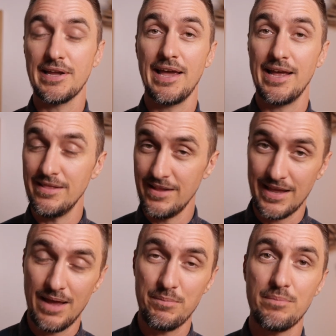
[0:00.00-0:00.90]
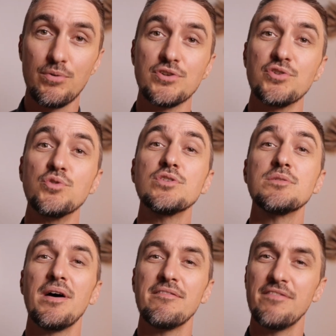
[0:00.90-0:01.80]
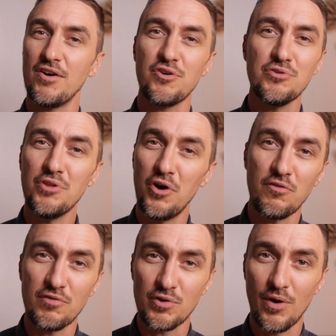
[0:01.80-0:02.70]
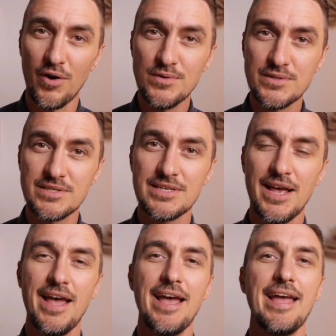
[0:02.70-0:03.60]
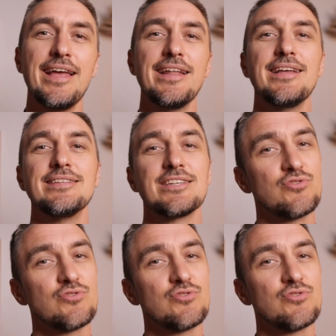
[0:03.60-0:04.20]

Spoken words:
again, that can be produced by fungal overgrowths. It is